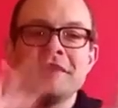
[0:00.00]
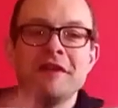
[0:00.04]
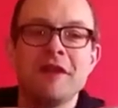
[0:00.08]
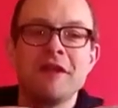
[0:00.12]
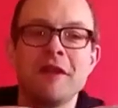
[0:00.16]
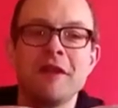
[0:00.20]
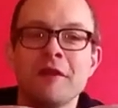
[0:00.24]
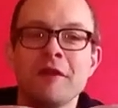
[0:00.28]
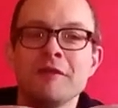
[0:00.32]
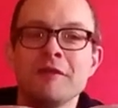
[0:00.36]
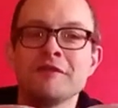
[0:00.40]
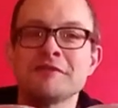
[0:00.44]

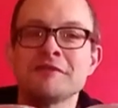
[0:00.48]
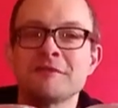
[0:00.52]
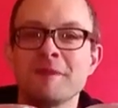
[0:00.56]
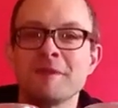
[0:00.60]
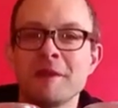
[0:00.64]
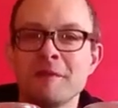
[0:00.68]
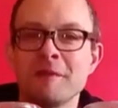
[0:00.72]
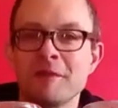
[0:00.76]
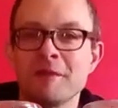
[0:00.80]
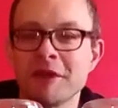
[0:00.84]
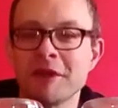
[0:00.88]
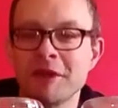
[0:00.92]
loads of
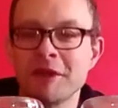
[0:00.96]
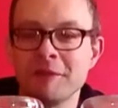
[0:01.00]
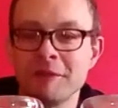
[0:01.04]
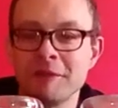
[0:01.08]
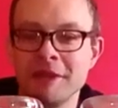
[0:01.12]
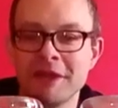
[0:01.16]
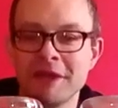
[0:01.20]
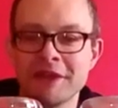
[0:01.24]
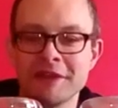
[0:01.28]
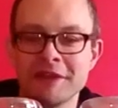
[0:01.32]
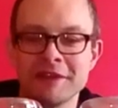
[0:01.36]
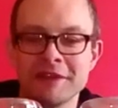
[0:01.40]
people are going to be
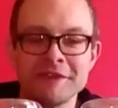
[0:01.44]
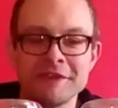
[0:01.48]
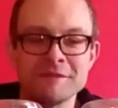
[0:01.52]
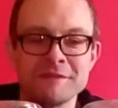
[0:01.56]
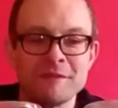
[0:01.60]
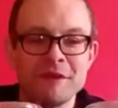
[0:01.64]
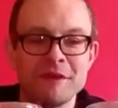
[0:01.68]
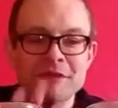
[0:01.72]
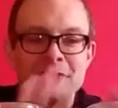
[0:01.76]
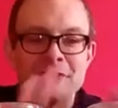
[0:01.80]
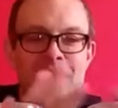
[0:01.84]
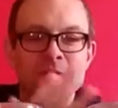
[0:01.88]
getting these,
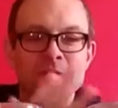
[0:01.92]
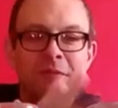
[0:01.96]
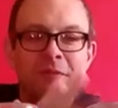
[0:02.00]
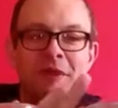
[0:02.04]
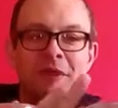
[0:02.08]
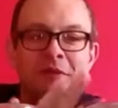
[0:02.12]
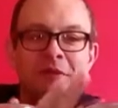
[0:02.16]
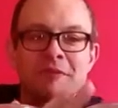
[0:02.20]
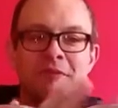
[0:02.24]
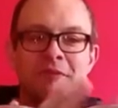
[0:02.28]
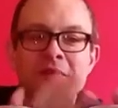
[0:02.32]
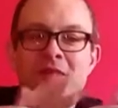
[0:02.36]
but I've got
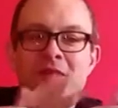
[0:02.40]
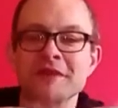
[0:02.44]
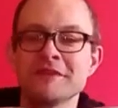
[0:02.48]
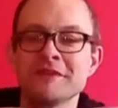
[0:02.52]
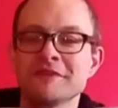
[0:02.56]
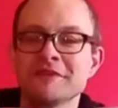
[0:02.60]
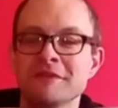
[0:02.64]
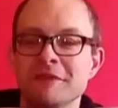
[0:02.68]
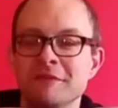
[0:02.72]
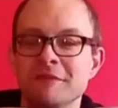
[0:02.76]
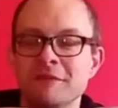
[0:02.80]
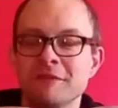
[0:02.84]
mine already,
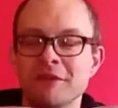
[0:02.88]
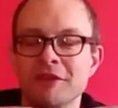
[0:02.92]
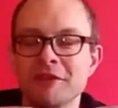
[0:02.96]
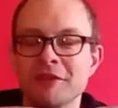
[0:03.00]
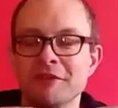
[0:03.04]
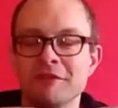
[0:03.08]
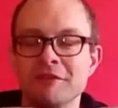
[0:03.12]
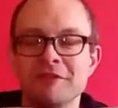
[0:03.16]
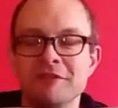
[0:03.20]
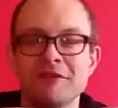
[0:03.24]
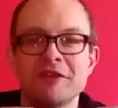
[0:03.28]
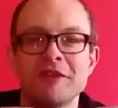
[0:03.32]
so I'm going to
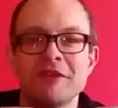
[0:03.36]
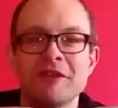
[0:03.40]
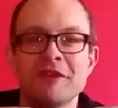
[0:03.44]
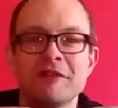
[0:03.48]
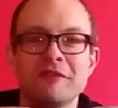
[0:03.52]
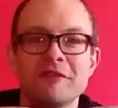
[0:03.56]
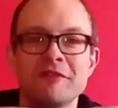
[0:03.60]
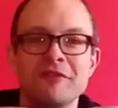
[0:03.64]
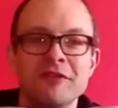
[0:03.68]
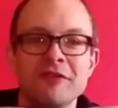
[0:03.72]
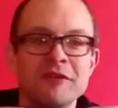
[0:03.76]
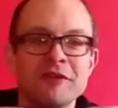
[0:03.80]
do a video
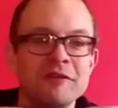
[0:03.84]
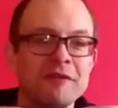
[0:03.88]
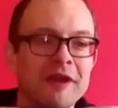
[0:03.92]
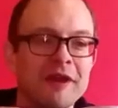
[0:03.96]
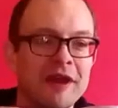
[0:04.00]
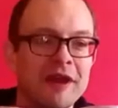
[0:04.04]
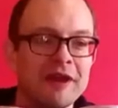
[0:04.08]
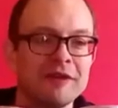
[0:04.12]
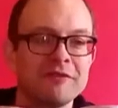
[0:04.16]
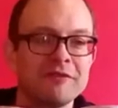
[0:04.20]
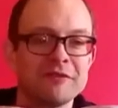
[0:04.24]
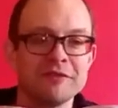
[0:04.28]
review,
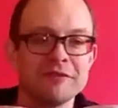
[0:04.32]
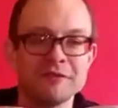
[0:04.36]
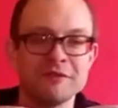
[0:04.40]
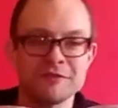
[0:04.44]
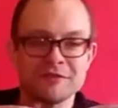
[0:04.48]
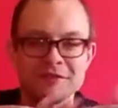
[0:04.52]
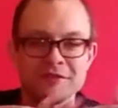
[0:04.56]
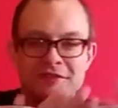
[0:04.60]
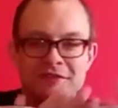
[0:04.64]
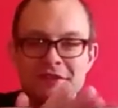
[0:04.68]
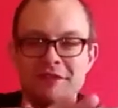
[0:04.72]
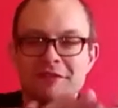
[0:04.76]
and of course
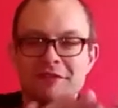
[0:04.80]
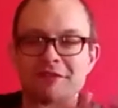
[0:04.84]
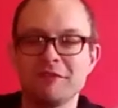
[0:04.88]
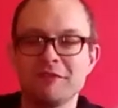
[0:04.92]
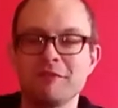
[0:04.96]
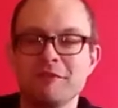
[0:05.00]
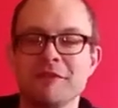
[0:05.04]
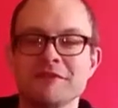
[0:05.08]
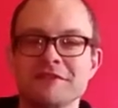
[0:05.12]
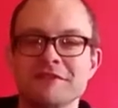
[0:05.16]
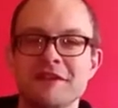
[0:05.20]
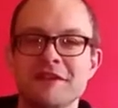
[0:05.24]
it's here for
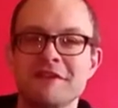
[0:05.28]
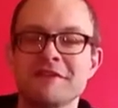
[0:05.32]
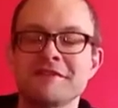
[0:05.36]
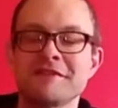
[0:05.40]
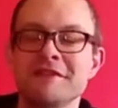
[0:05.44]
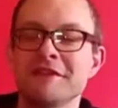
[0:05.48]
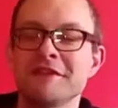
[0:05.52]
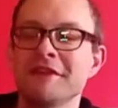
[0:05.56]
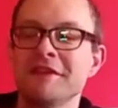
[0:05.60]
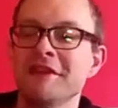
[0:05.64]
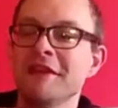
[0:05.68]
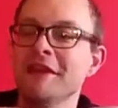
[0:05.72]

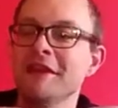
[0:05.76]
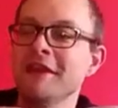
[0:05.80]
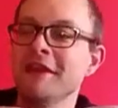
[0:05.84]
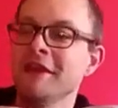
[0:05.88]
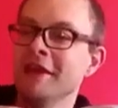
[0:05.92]
posterity.